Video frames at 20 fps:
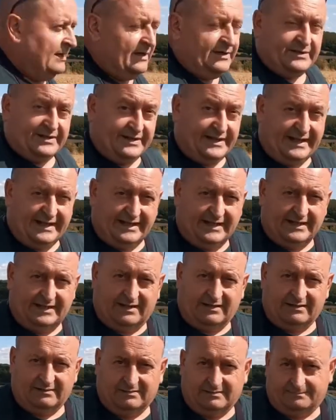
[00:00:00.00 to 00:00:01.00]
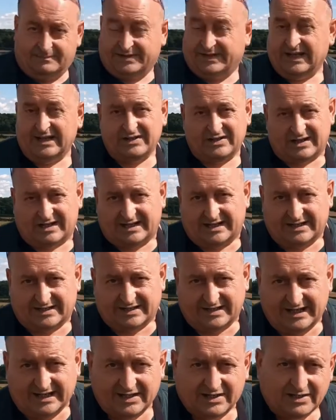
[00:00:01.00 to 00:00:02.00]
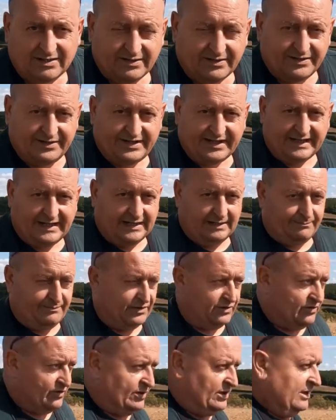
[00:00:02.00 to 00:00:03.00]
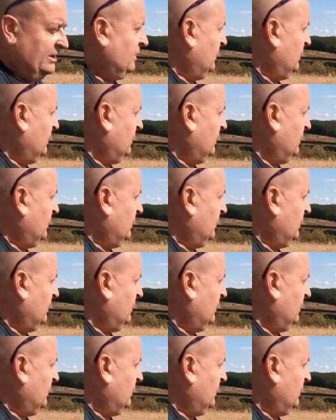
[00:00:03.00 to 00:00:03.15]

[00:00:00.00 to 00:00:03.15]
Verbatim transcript: today potentially is an excellent day because